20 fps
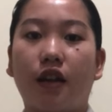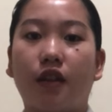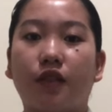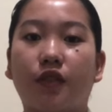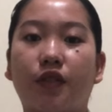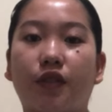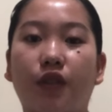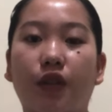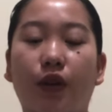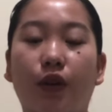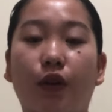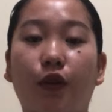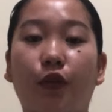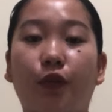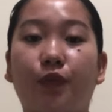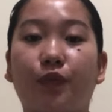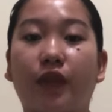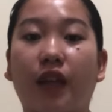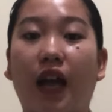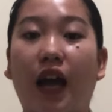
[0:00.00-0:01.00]

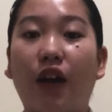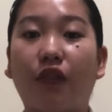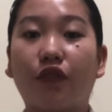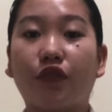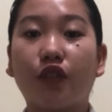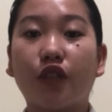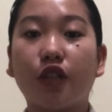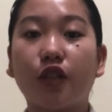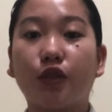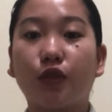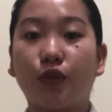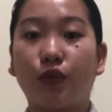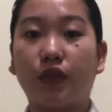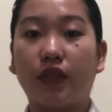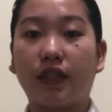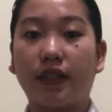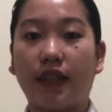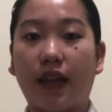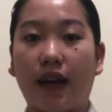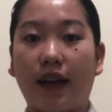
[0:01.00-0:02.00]
So after
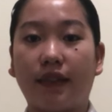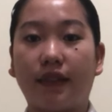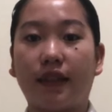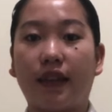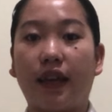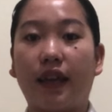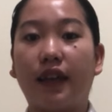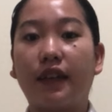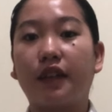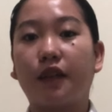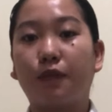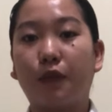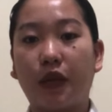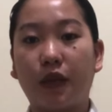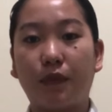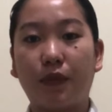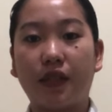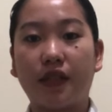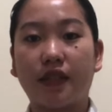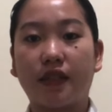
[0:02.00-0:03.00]
doing that and the
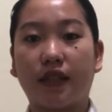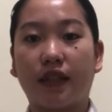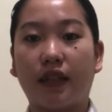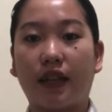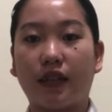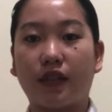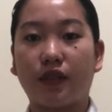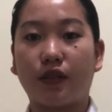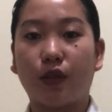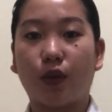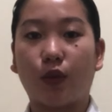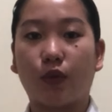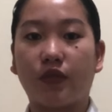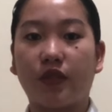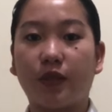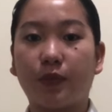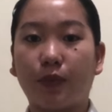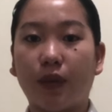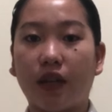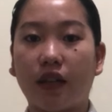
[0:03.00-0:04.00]
baby still has no
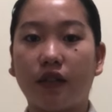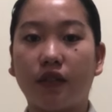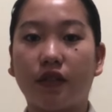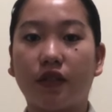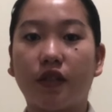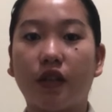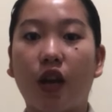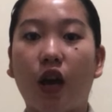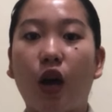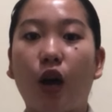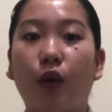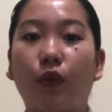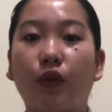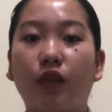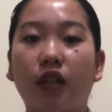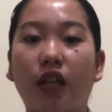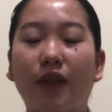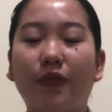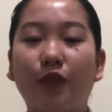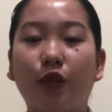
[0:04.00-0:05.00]
response, we'll
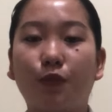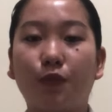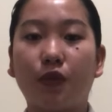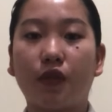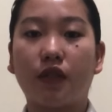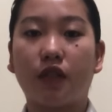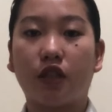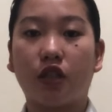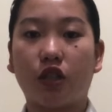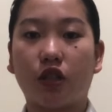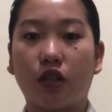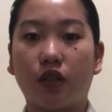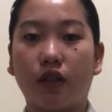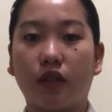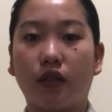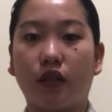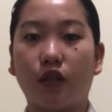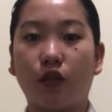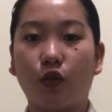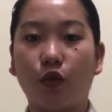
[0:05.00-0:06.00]
have to position
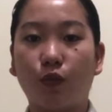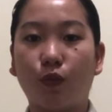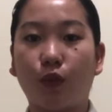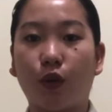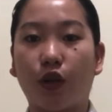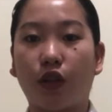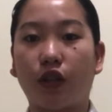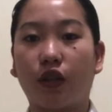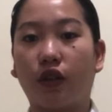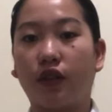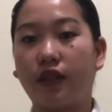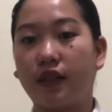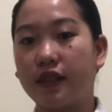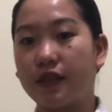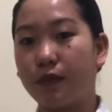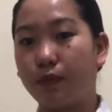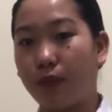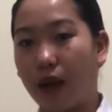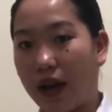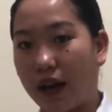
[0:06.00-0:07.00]
the newborn on his
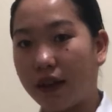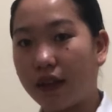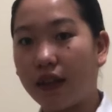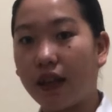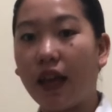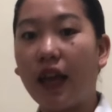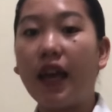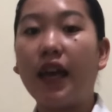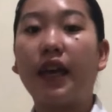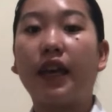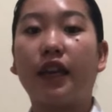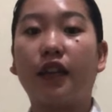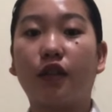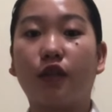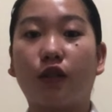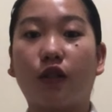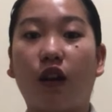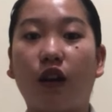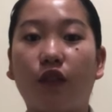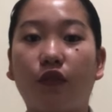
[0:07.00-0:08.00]
back and
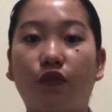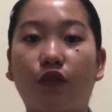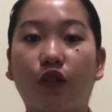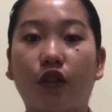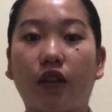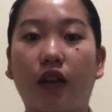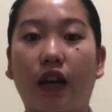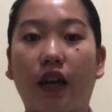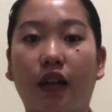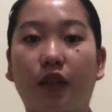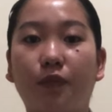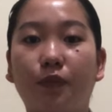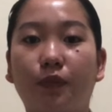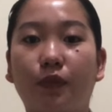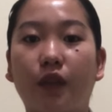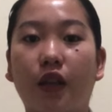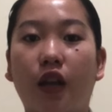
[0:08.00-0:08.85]
call for help